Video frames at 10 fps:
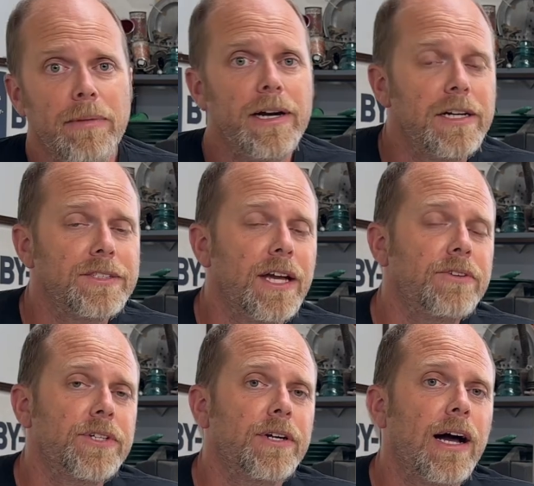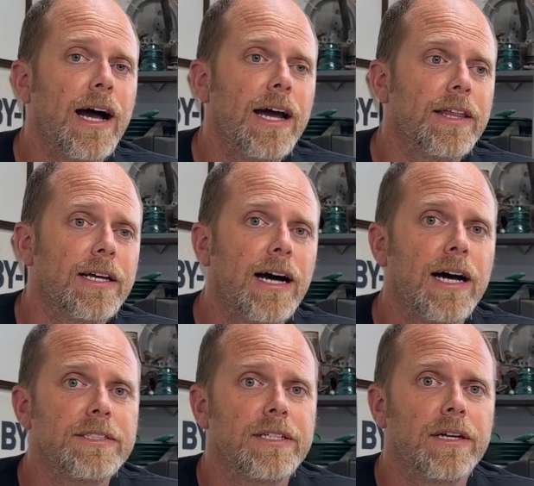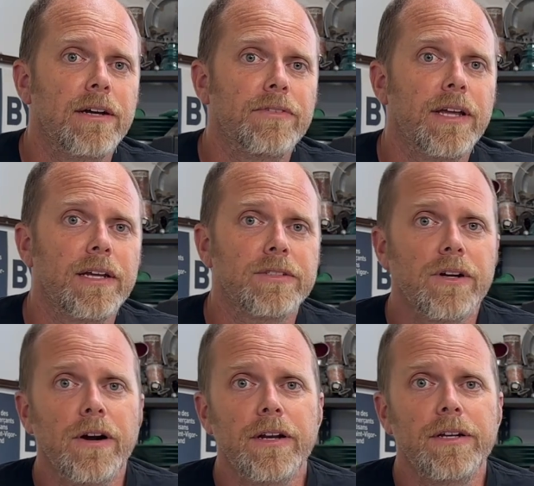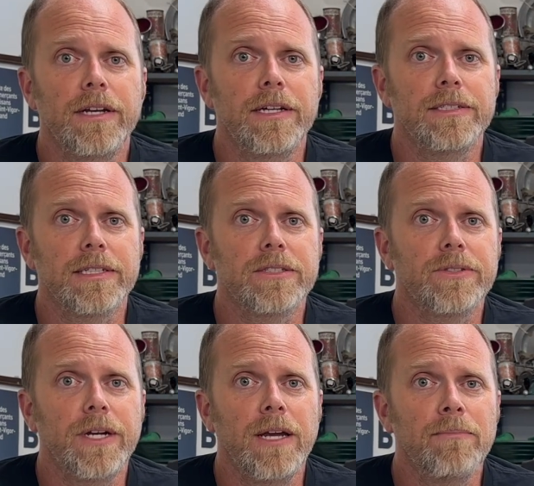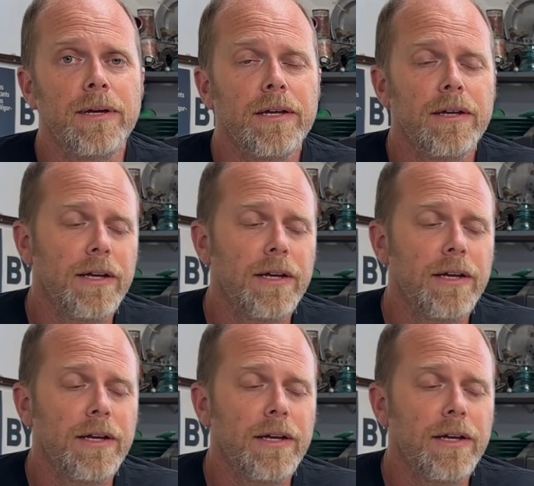Barriers to entry are high. The cost of getting started is extreme,